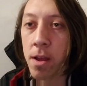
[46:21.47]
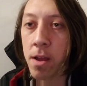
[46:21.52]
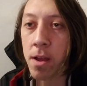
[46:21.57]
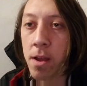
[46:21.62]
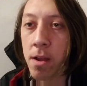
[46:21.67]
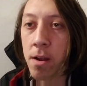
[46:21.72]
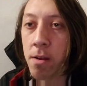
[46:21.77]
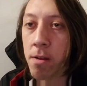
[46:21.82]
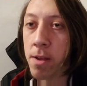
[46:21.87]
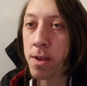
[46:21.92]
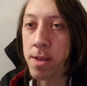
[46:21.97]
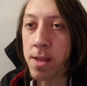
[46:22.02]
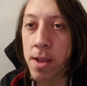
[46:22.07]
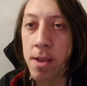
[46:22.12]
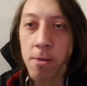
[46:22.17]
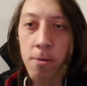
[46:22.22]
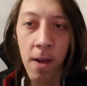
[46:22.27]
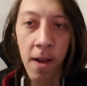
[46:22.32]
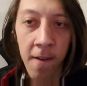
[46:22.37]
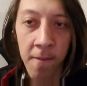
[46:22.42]
or like say you
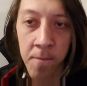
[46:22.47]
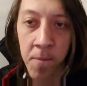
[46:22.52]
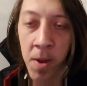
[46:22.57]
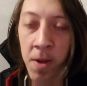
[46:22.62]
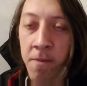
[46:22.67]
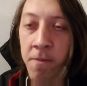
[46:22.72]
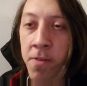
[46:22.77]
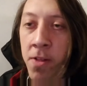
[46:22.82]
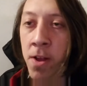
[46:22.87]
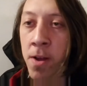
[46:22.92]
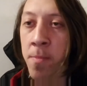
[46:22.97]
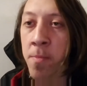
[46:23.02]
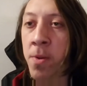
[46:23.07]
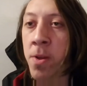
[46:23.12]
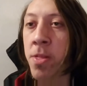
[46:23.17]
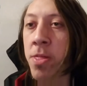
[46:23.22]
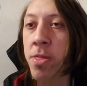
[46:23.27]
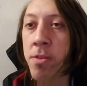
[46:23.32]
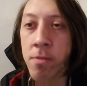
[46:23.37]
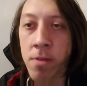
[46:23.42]
half pot flop
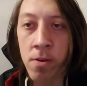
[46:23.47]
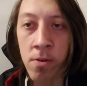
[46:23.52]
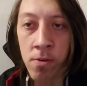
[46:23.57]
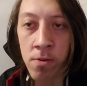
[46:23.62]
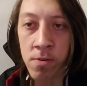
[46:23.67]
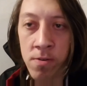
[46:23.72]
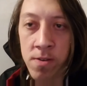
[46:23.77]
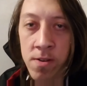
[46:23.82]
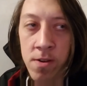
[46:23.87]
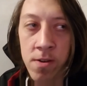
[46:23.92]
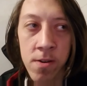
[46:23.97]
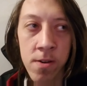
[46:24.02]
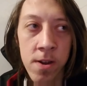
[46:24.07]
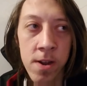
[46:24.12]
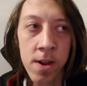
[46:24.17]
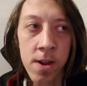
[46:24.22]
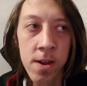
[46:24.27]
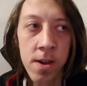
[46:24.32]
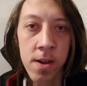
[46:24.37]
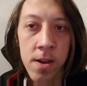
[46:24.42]
3/4 turn in
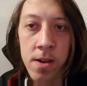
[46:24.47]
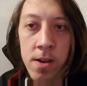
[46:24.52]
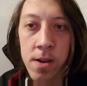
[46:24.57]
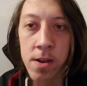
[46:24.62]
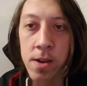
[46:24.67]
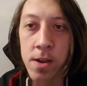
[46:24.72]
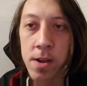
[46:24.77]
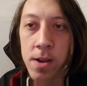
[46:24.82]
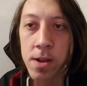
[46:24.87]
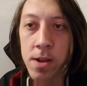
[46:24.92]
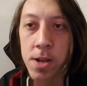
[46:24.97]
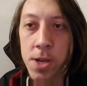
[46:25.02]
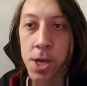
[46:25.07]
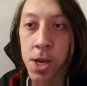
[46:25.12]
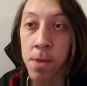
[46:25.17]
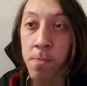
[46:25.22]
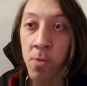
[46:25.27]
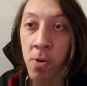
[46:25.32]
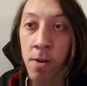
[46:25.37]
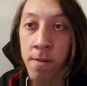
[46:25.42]
a
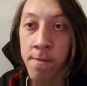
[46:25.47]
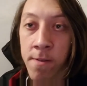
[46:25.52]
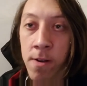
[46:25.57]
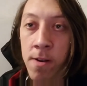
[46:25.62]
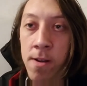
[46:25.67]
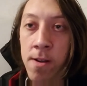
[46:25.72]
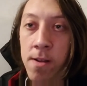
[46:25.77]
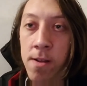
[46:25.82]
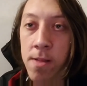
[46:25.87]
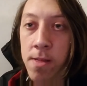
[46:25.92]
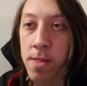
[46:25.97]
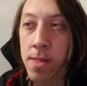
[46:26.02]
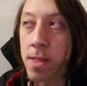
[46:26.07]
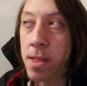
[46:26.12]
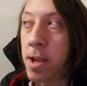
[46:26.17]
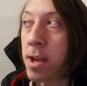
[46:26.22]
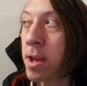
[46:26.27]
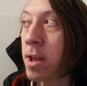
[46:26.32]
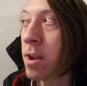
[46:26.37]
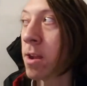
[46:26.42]
jam river,
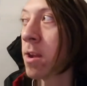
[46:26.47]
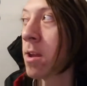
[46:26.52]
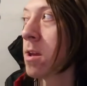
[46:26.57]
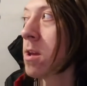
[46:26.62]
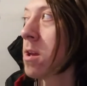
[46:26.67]
then